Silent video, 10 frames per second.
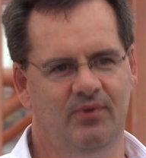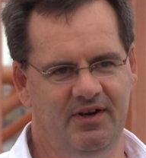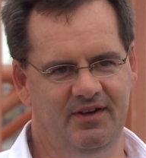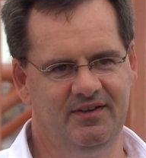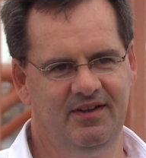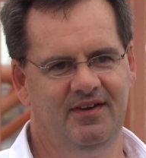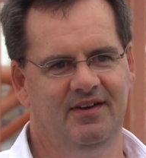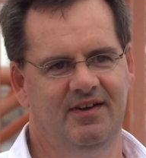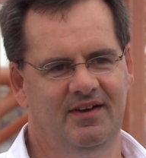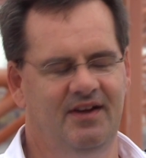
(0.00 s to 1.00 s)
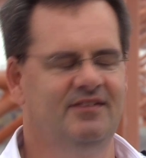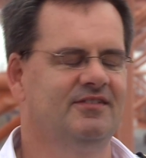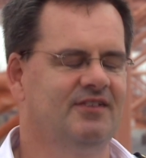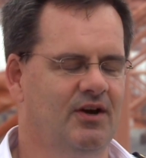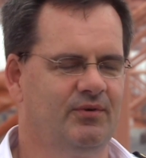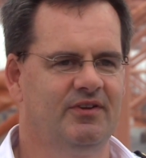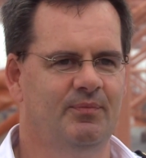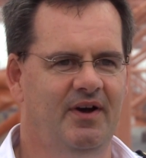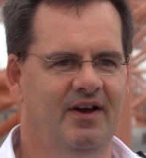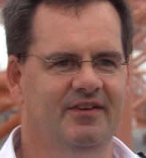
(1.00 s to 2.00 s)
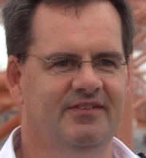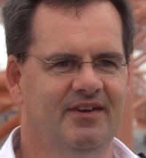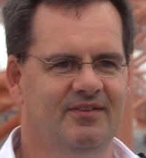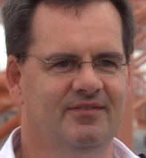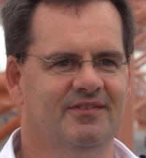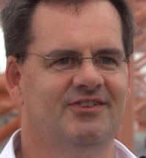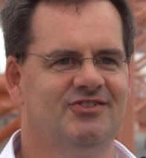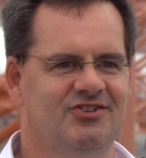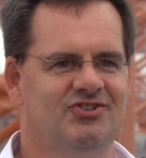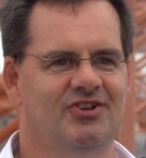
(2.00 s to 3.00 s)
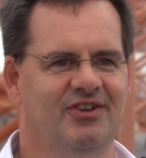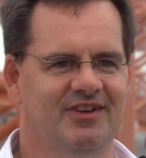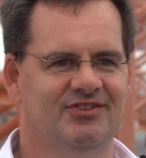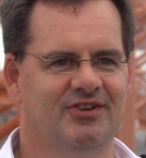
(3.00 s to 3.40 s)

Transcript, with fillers: one, and I just talked with the pilot and said, let's just do this.